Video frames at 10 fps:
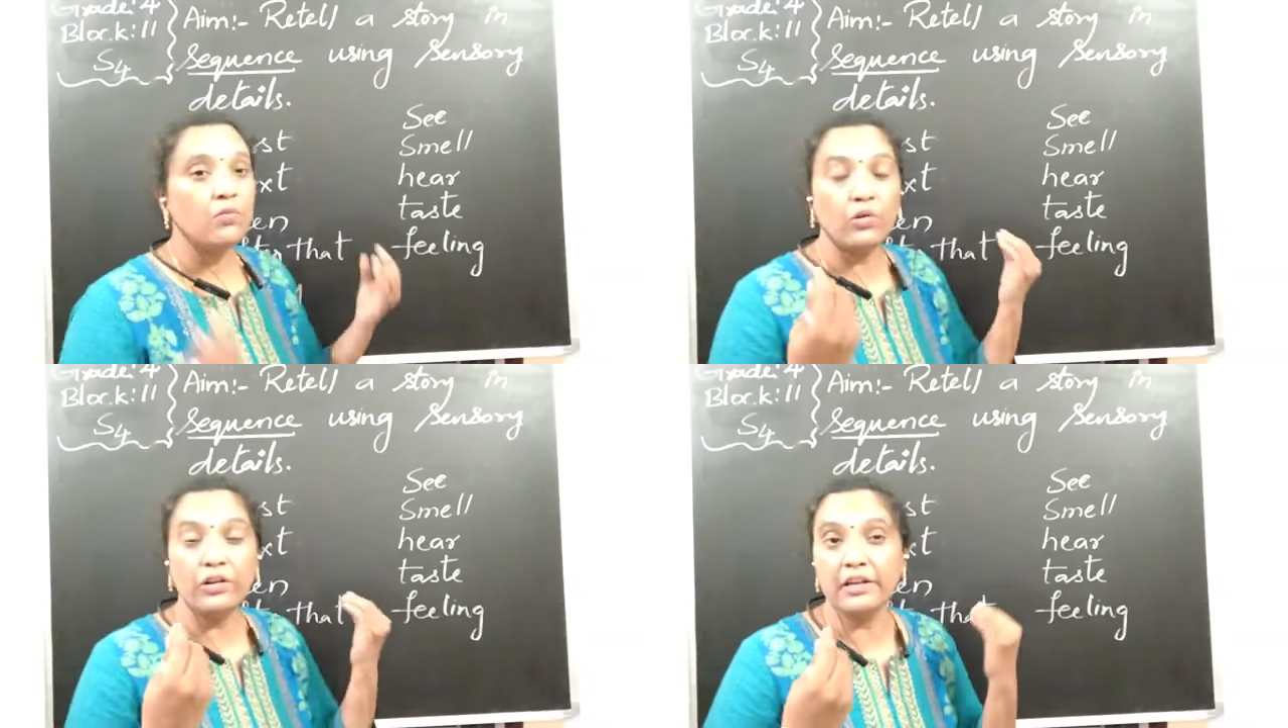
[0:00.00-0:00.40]

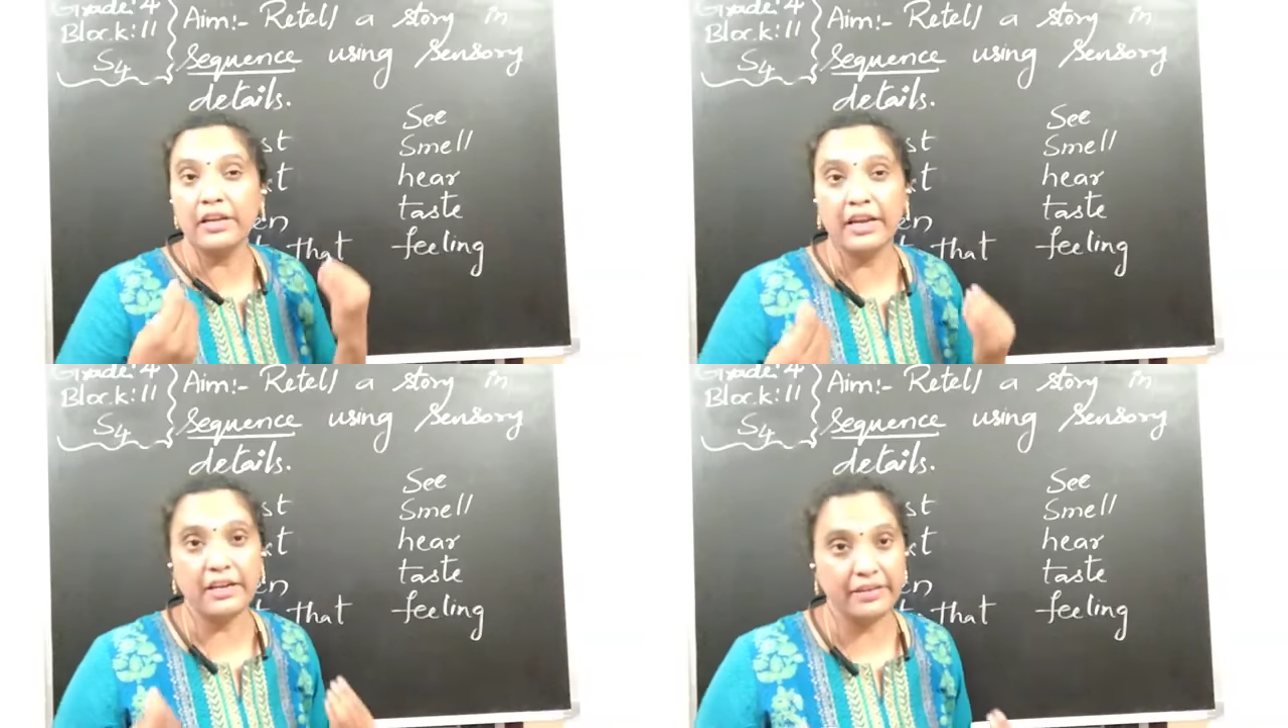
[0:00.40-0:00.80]
what did
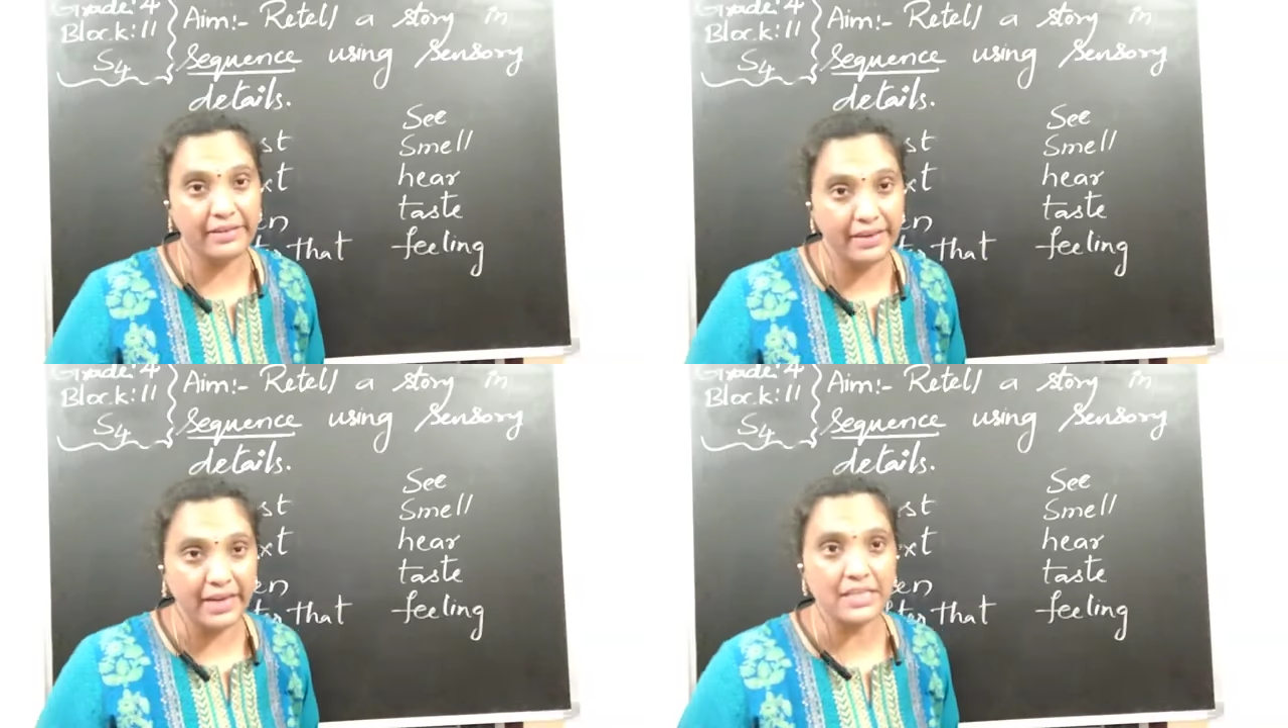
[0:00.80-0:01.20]
he
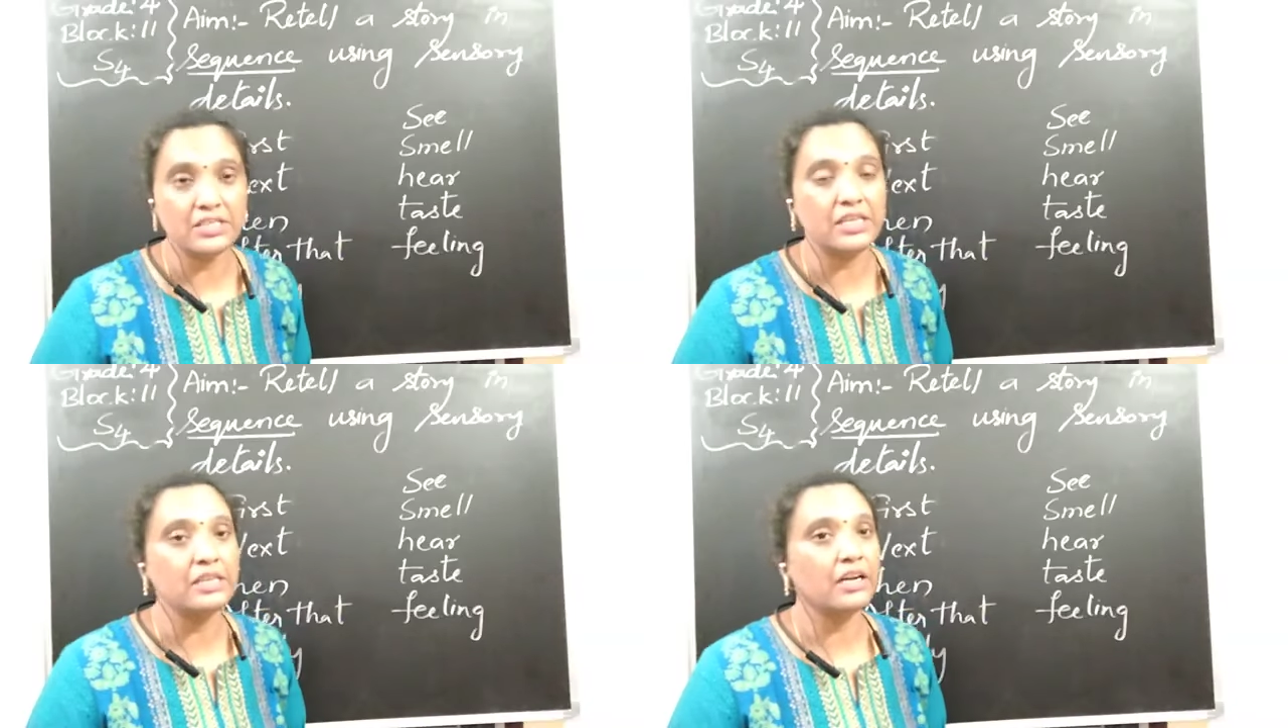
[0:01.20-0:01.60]

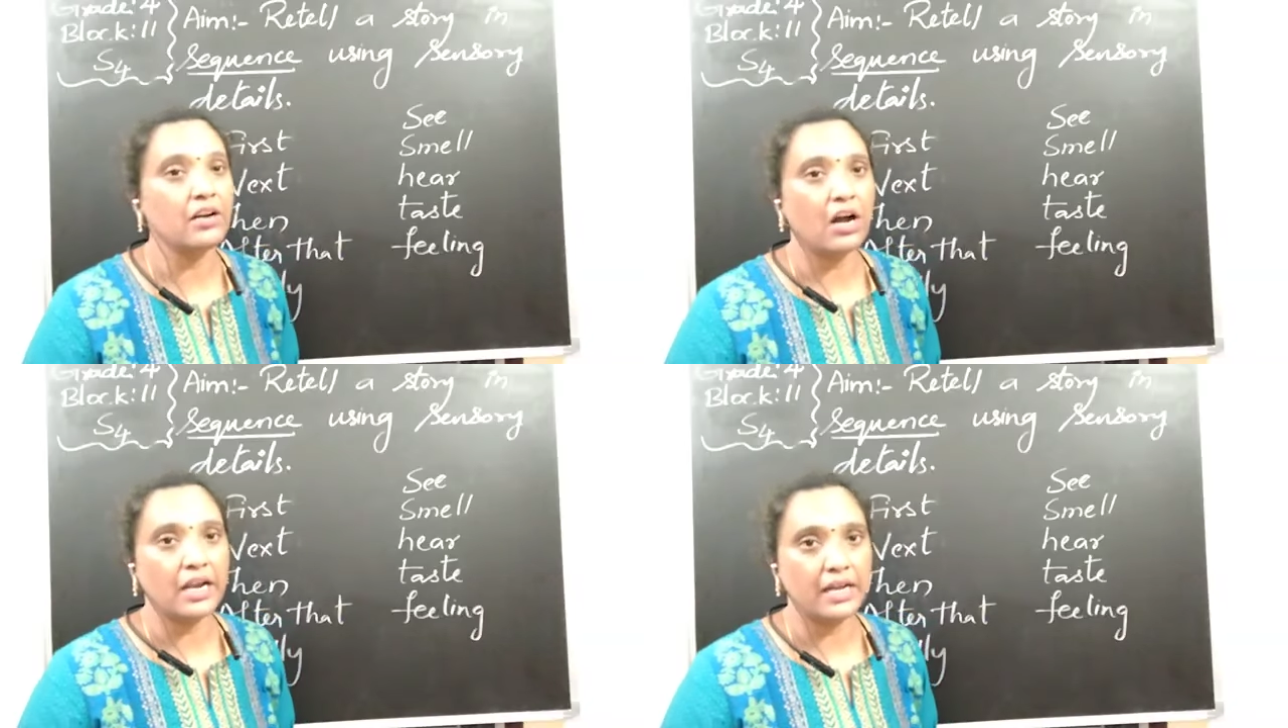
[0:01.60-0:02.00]
taste in the
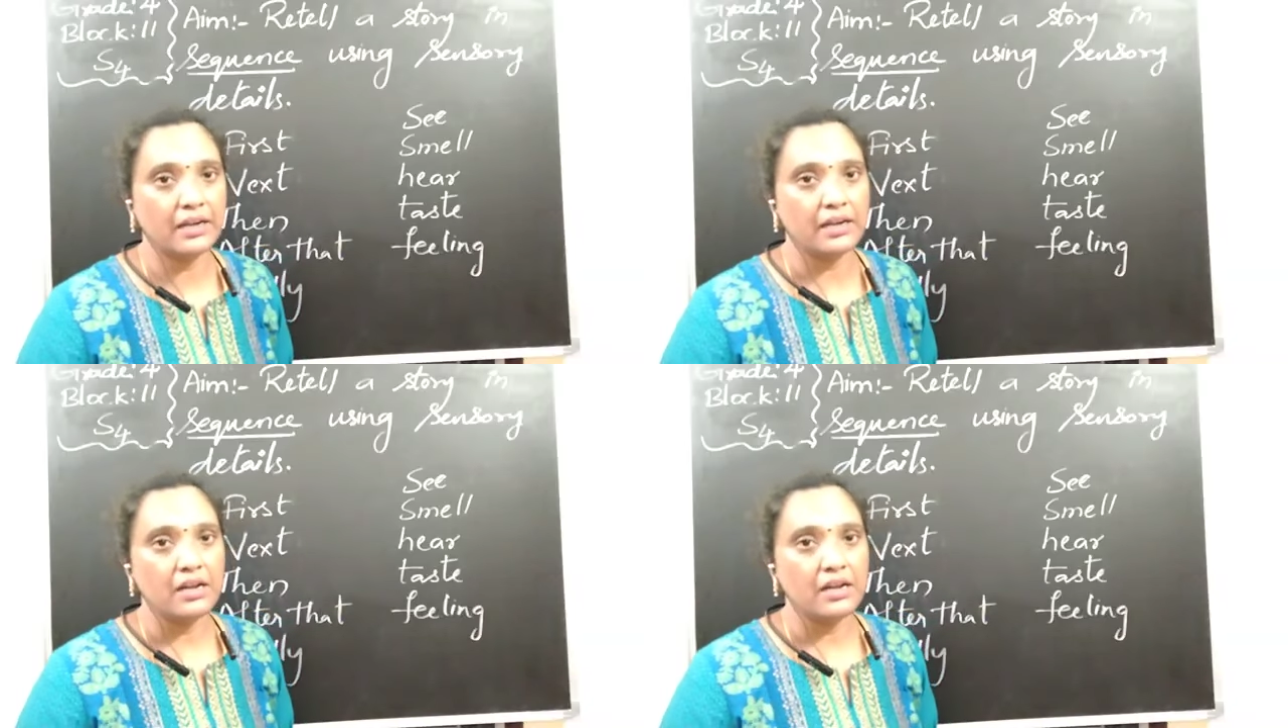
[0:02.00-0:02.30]
garden.